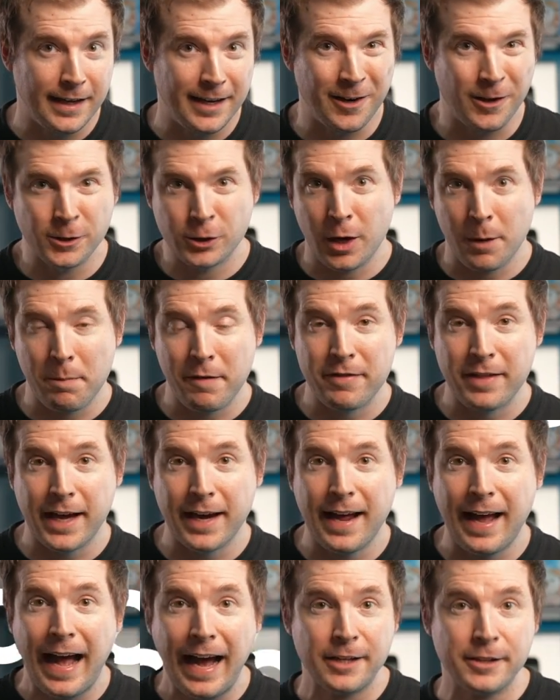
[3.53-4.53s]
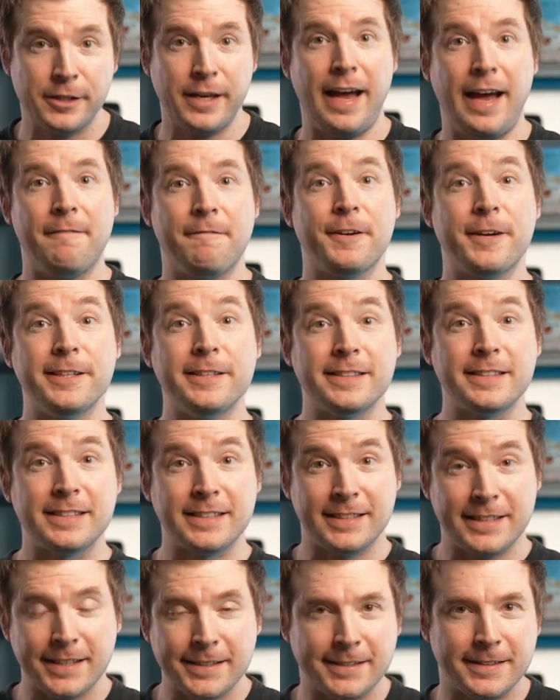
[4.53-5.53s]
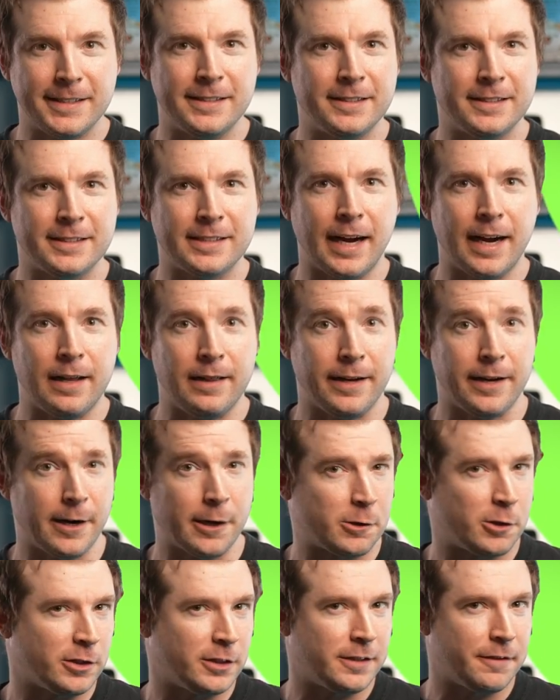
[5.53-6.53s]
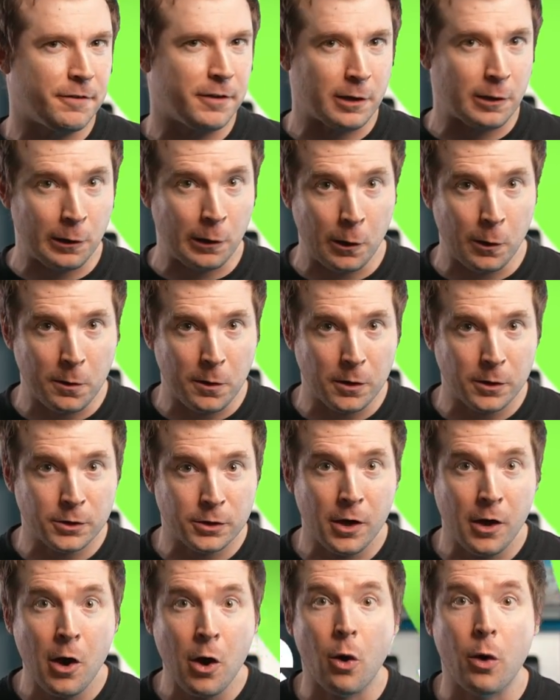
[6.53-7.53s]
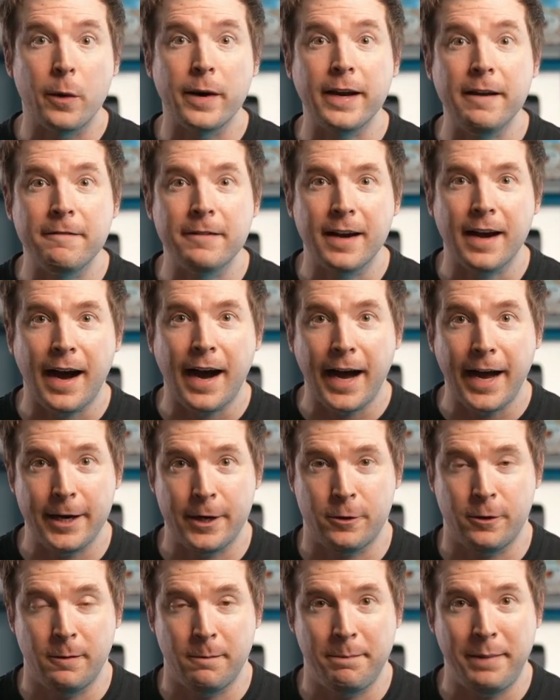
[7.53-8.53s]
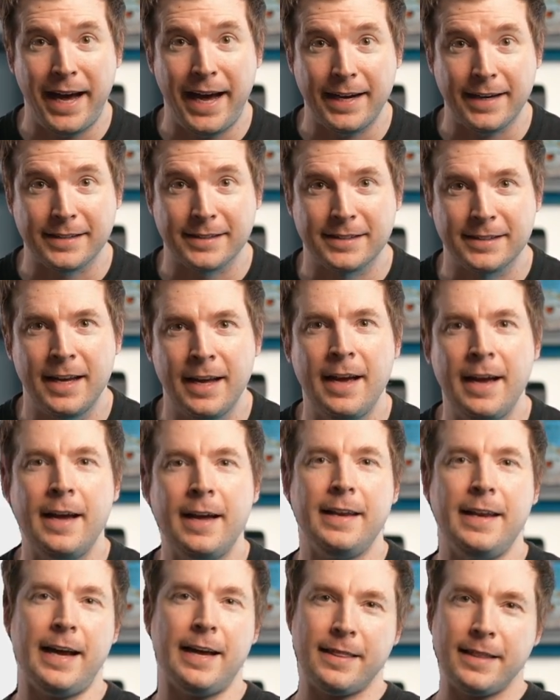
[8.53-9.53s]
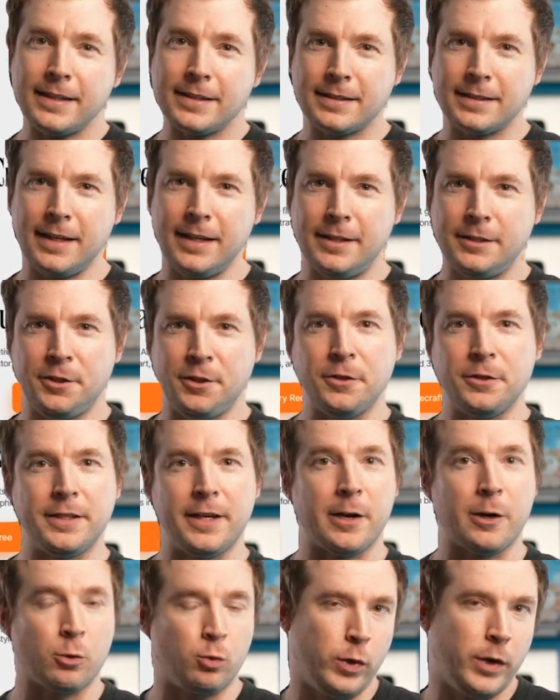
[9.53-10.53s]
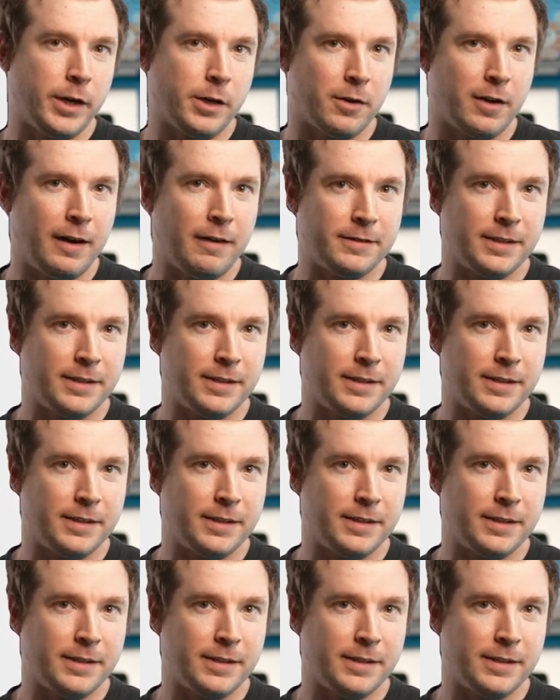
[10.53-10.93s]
and on top of that, how to have consistent styling across different logos or even icon packs. Now this is using Recraft.